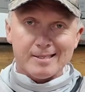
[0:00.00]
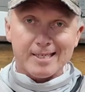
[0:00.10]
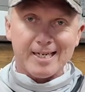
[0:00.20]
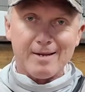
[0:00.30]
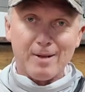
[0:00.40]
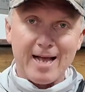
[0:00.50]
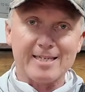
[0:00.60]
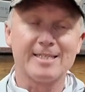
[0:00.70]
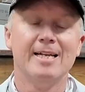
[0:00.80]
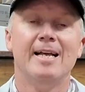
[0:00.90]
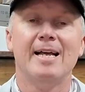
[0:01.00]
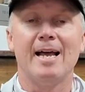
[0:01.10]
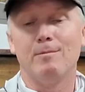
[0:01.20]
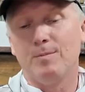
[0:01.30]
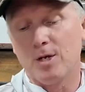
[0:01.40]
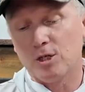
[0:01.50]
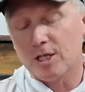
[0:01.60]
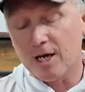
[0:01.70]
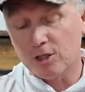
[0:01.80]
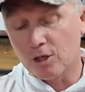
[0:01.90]
TD Blacks. And we'll be
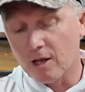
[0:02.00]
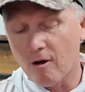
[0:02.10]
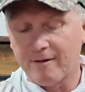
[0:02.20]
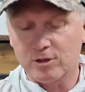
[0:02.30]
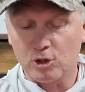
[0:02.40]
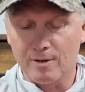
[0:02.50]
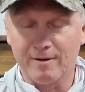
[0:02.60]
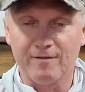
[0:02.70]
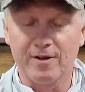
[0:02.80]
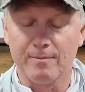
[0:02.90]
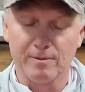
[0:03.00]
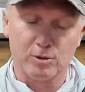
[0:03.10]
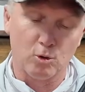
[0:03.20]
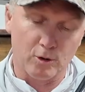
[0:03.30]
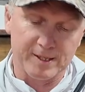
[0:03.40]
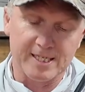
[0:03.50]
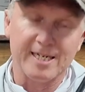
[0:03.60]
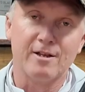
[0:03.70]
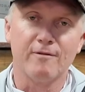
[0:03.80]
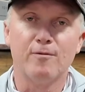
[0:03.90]
using those on the live stream and for the Brim tournaments
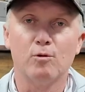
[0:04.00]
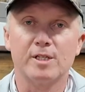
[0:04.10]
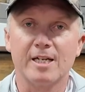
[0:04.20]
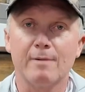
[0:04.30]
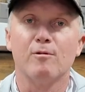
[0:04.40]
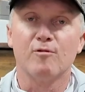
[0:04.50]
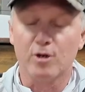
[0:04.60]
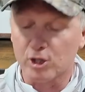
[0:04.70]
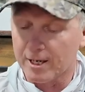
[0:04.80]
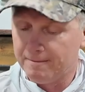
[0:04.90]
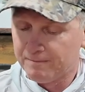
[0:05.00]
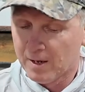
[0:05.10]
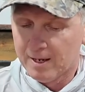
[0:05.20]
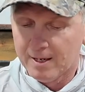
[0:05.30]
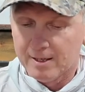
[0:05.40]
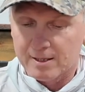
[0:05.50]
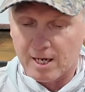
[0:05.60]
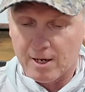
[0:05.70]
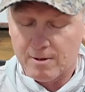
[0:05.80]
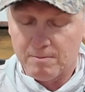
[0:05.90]
into the foreseeable future.
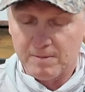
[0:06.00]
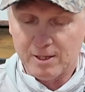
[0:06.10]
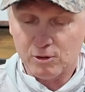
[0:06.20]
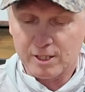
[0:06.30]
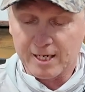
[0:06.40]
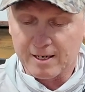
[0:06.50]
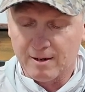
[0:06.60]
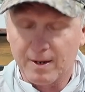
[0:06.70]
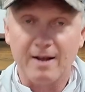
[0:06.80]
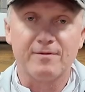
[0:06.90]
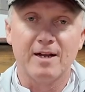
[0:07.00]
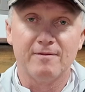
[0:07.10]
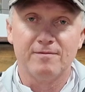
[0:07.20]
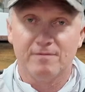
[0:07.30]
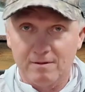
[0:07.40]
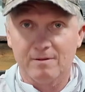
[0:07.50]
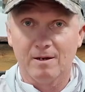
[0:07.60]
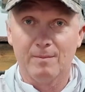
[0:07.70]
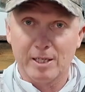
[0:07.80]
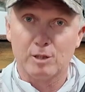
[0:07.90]
So interesting. I'm going to have
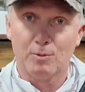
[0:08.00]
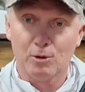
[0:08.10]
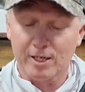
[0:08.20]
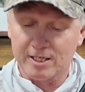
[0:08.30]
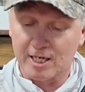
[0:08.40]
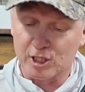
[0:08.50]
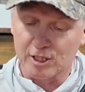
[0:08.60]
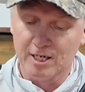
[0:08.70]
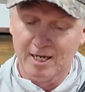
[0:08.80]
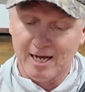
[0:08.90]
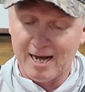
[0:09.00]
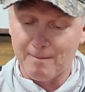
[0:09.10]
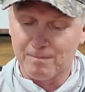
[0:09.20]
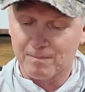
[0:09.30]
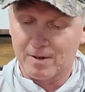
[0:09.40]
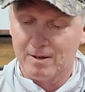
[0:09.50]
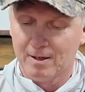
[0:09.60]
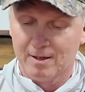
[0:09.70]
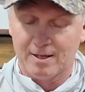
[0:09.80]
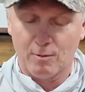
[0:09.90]
a big spooling session.
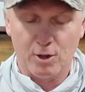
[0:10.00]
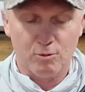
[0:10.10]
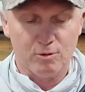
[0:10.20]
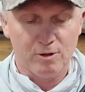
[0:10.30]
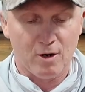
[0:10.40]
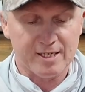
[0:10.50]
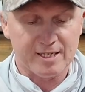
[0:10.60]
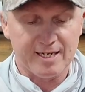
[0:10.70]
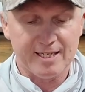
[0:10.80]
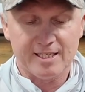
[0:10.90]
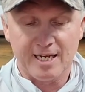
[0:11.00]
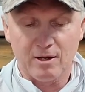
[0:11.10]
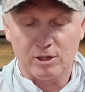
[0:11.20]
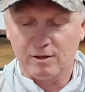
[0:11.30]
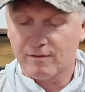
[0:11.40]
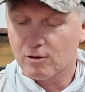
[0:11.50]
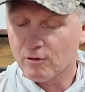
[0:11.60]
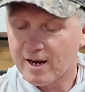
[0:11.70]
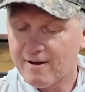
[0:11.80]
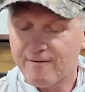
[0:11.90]
They were nice. They did send lots of
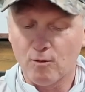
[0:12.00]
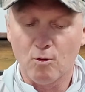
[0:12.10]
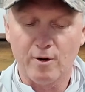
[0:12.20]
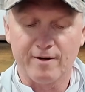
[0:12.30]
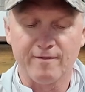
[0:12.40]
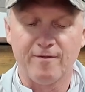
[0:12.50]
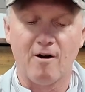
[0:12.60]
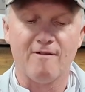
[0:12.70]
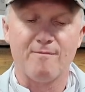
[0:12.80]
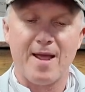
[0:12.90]
3, 4 and 5